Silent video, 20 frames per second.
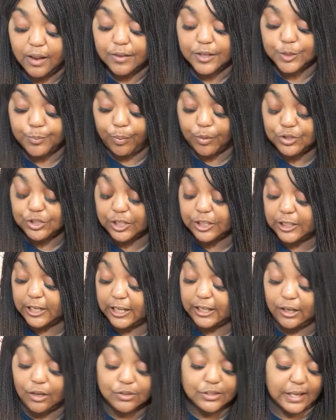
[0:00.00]
This person could have
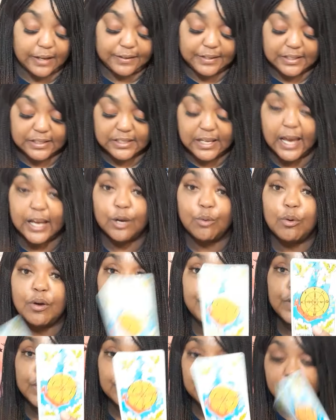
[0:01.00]
closed out this cycle
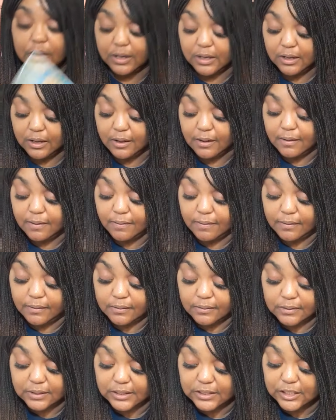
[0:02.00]
with you.
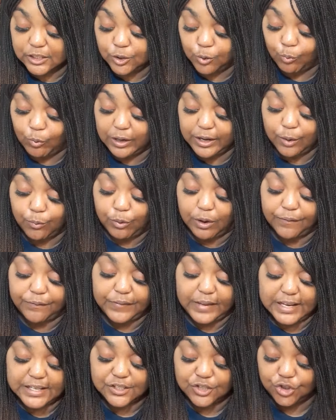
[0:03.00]
This is the one that wants
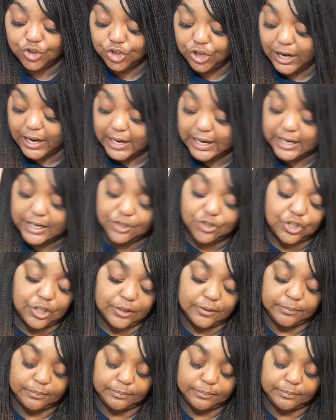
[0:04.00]
things to change.